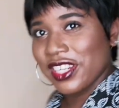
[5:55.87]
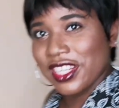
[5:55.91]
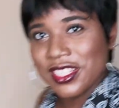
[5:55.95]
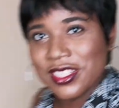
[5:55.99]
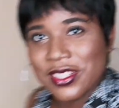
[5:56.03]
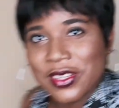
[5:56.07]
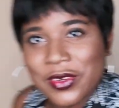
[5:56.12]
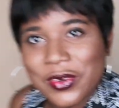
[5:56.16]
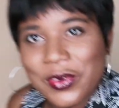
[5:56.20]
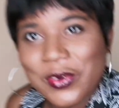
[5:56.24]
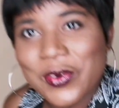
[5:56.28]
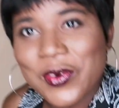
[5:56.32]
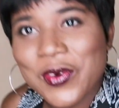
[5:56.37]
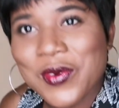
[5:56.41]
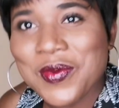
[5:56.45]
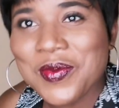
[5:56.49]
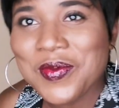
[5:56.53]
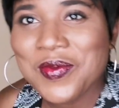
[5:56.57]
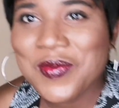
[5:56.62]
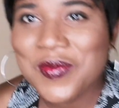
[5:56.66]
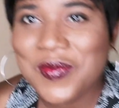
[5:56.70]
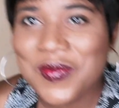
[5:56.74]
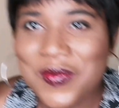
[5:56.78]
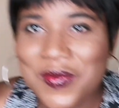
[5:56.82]
a razor
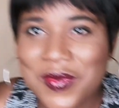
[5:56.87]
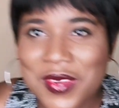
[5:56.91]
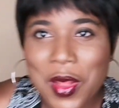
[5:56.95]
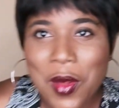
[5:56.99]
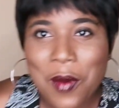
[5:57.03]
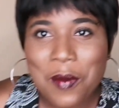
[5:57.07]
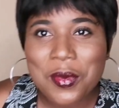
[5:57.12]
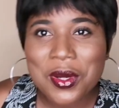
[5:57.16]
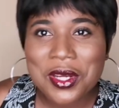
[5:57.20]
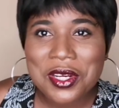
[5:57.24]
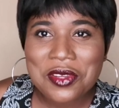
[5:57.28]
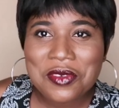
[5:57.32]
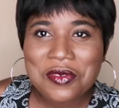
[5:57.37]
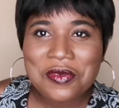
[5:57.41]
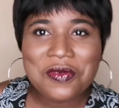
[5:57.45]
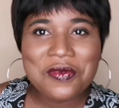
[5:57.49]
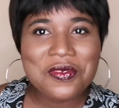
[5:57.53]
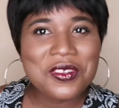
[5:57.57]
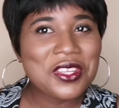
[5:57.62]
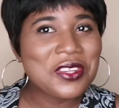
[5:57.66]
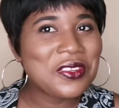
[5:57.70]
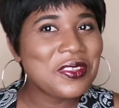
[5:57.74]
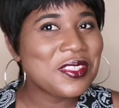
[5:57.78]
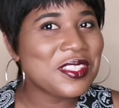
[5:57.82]
comb, but
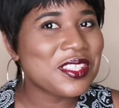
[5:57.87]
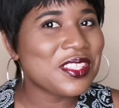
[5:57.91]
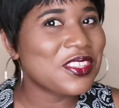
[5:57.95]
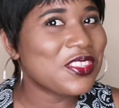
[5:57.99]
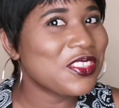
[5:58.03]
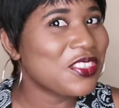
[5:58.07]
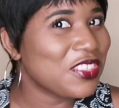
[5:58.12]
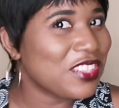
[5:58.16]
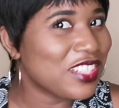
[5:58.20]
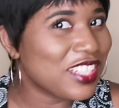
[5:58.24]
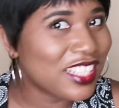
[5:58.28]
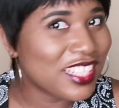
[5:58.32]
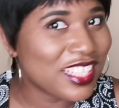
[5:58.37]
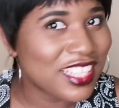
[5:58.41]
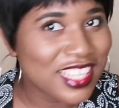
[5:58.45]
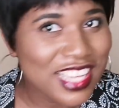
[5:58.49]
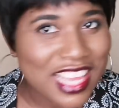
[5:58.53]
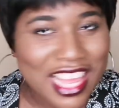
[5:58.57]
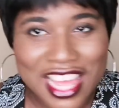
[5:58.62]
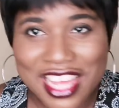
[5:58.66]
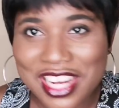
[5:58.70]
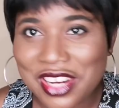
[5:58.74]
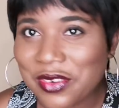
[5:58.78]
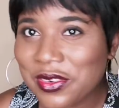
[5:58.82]
it feels
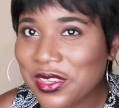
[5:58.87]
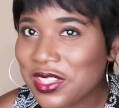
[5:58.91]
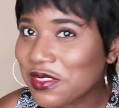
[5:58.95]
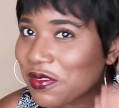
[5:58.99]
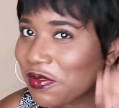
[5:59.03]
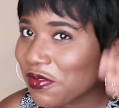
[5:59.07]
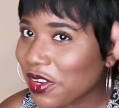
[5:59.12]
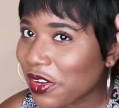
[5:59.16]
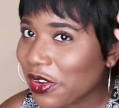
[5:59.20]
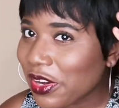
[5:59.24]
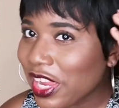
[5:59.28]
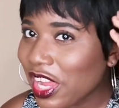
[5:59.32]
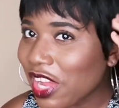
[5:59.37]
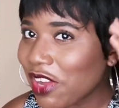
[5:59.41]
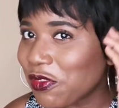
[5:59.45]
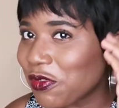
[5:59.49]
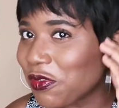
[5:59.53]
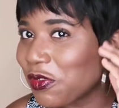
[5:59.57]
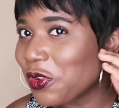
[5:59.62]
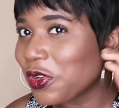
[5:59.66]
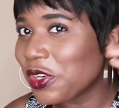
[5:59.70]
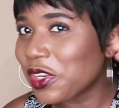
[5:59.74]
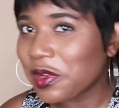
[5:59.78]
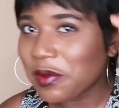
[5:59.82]
good and it was very
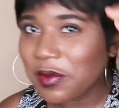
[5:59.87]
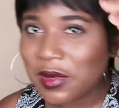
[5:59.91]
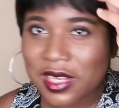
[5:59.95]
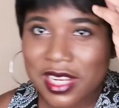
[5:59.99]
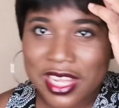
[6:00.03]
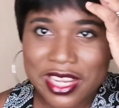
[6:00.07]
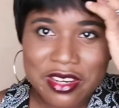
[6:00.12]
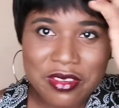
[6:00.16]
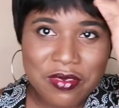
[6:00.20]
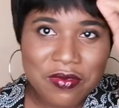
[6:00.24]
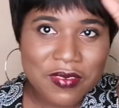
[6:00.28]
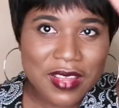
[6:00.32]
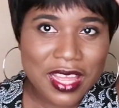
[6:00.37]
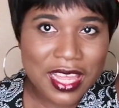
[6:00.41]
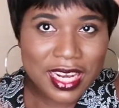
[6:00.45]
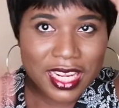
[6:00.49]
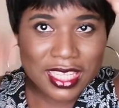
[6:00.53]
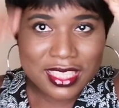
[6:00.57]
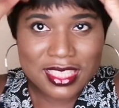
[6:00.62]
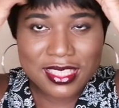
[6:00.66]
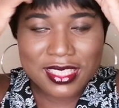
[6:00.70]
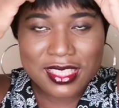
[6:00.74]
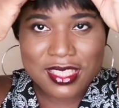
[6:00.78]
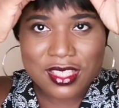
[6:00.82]
affordable, and the
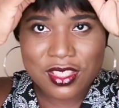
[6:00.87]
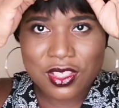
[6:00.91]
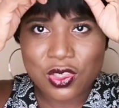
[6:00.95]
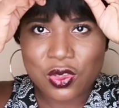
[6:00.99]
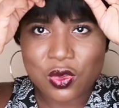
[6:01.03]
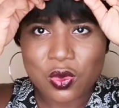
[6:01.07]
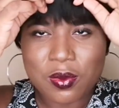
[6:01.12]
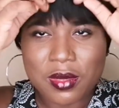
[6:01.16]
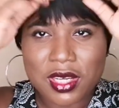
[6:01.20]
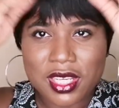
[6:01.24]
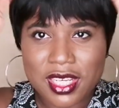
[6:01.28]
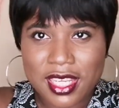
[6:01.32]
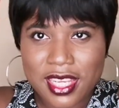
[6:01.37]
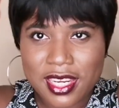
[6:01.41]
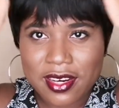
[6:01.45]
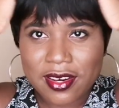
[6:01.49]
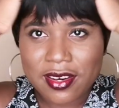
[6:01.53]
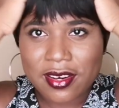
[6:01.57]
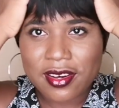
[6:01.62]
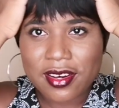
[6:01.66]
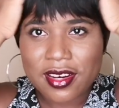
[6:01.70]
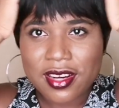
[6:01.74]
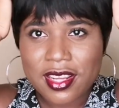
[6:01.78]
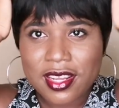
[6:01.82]
fact that it is human
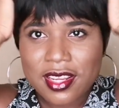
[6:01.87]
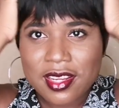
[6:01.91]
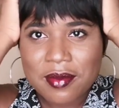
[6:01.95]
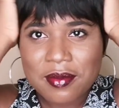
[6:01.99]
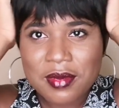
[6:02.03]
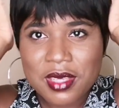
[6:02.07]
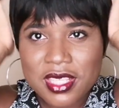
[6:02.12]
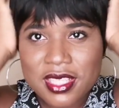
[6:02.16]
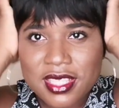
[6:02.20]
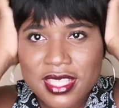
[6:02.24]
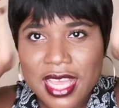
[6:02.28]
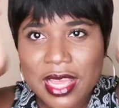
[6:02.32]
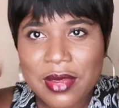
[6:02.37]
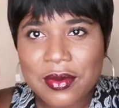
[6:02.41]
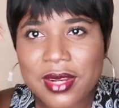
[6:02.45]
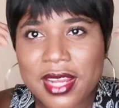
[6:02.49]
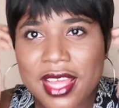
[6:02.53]
hair means